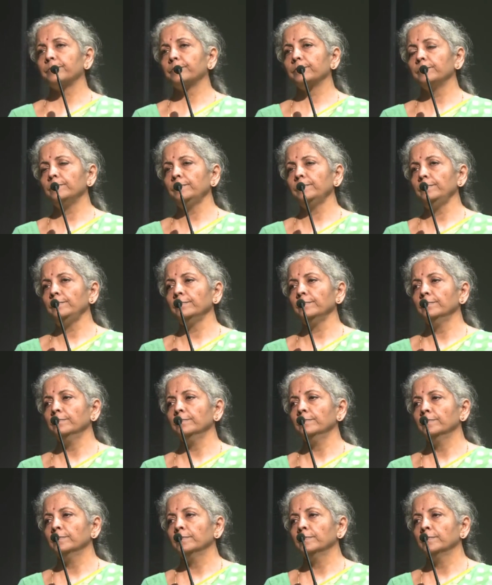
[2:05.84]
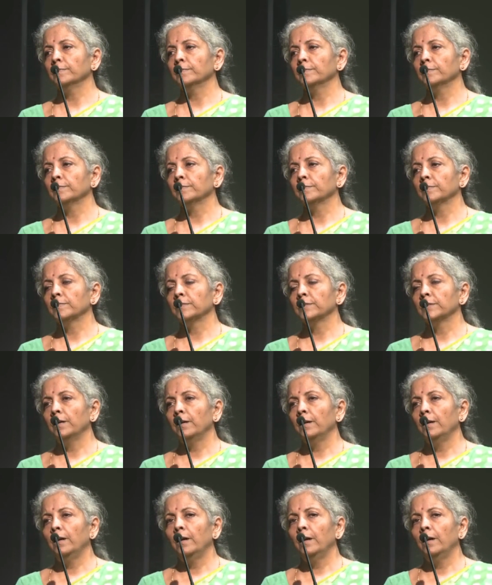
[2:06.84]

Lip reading: [no speech]